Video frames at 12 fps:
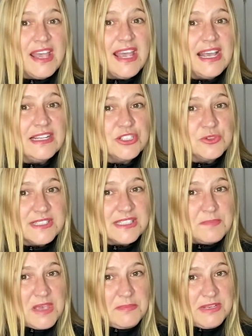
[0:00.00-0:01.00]
interests
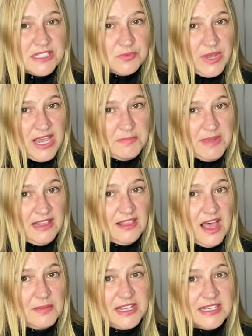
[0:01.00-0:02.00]
may be swayed by
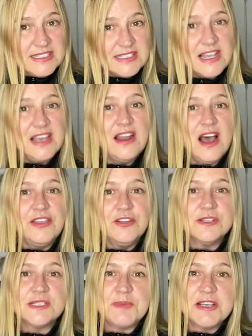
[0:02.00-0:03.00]
lobbyists and other
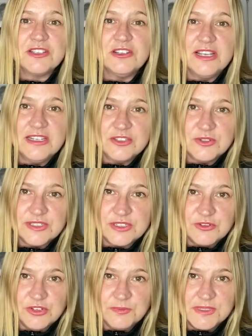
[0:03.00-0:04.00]
special interest
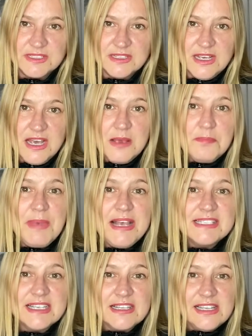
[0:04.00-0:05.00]
groups.
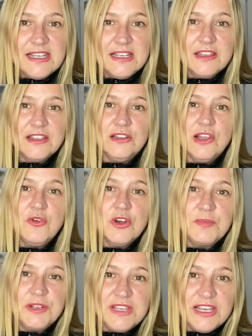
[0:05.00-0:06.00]
Basically, the lower
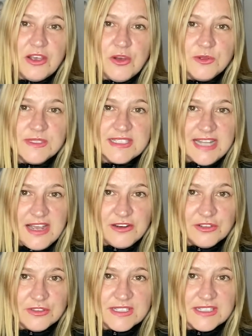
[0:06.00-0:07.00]
building code
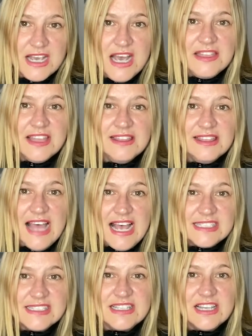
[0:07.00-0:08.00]
standards, the
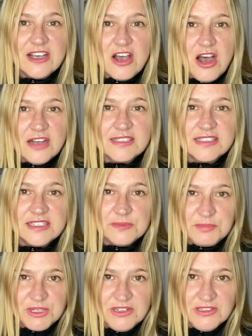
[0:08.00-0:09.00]
less the cost to
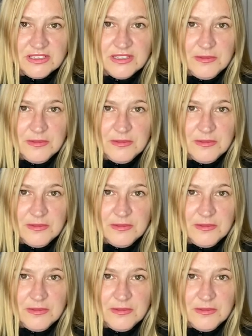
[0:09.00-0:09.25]
build.